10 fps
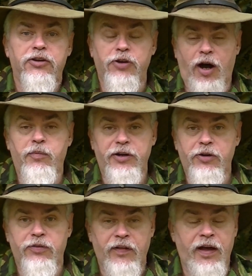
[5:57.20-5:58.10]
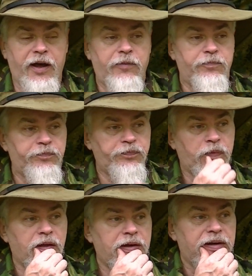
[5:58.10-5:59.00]
So I'll be doing that.
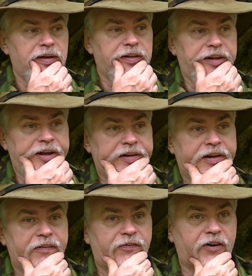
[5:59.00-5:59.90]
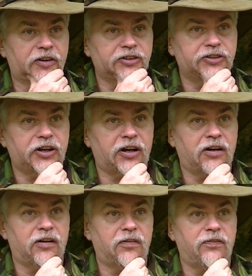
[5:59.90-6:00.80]
Then the 1st
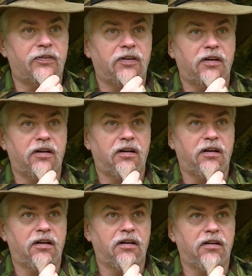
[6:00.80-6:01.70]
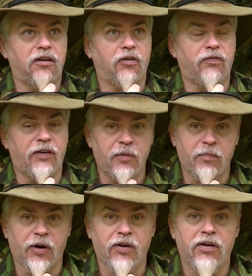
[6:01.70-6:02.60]
of
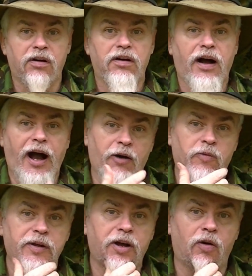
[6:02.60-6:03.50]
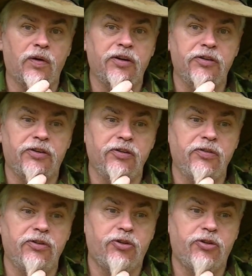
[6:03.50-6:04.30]
November, I will be going to